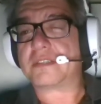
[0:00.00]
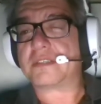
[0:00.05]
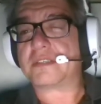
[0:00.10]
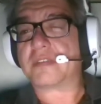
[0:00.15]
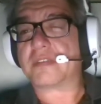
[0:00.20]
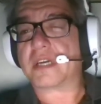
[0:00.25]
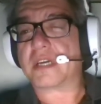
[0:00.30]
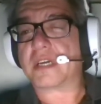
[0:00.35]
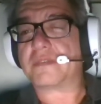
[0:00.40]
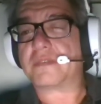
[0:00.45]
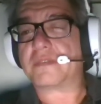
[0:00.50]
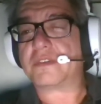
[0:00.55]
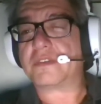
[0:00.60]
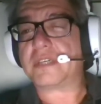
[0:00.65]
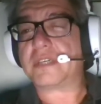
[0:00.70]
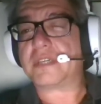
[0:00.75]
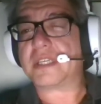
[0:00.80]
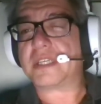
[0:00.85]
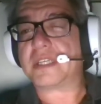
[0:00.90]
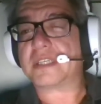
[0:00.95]
You thought of
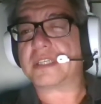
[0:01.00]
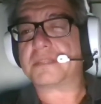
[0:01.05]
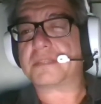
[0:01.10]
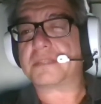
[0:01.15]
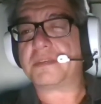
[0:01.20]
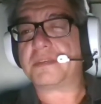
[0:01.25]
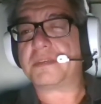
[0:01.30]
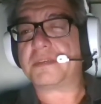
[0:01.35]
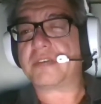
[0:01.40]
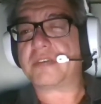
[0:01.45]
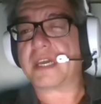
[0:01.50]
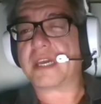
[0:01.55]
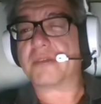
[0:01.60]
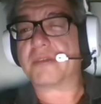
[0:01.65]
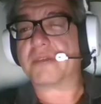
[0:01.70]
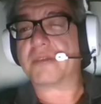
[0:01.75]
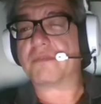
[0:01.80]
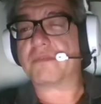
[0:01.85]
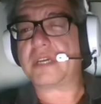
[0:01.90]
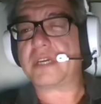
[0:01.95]
doing this, but you can't
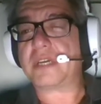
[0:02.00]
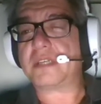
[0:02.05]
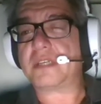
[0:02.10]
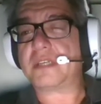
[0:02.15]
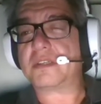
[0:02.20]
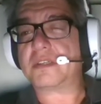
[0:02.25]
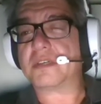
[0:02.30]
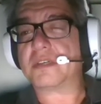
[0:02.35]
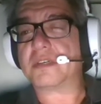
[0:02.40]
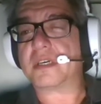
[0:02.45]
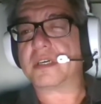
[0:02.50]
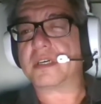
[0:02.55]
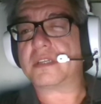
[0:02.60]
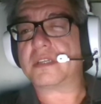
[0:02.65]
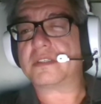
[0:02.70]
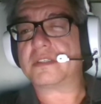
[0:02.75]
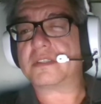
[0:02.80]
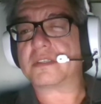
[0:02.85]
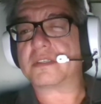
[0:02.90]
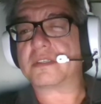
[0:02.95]
read good,
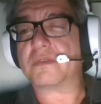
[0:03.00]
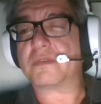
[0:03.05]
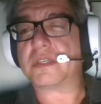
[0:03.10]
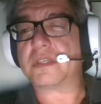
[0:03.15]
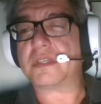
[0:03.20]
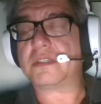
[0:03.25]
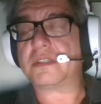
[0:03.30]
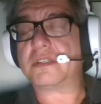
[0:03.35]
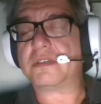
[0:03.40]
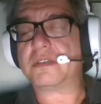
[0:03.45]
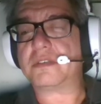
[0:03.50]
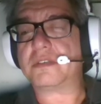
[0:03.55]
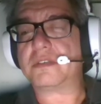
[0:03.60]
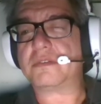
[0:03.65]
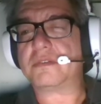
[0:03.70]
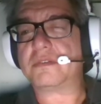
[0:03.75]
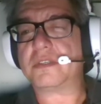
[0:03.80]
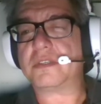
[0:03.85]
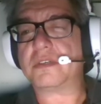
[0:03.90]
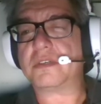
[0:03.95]
so what do you
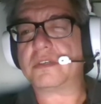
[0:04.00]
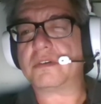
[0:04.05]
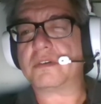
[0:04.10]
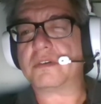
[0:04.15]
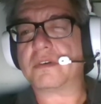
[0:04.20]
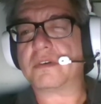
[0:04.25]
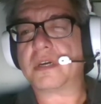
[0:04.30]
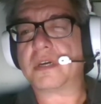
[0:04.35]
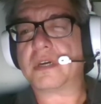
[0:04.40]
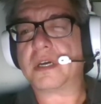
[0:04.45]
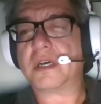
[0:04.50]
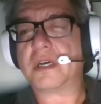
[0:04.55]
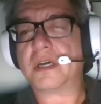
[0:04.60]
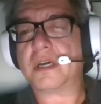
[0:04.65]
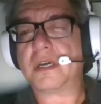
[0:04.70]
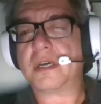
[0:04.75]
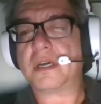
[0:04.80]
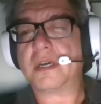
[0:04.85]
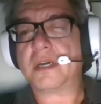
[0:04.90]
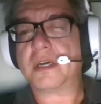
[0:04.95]
do?
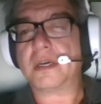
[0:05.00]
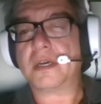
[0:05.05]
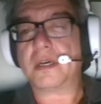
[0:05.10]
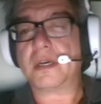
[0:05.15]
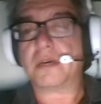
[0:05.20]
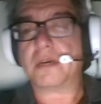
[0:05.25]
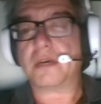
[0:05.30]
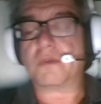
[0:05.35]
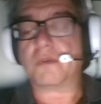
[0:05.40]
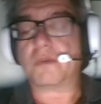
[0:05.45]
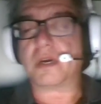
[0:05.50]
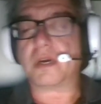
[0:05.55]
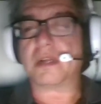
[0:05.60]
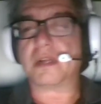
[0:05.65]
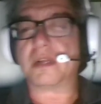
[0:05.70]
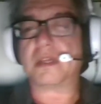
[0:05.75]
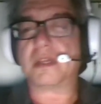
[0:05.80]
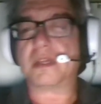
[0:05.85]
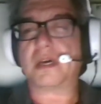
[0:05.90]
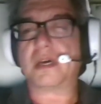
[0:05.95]

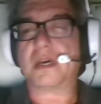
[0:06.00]
Well,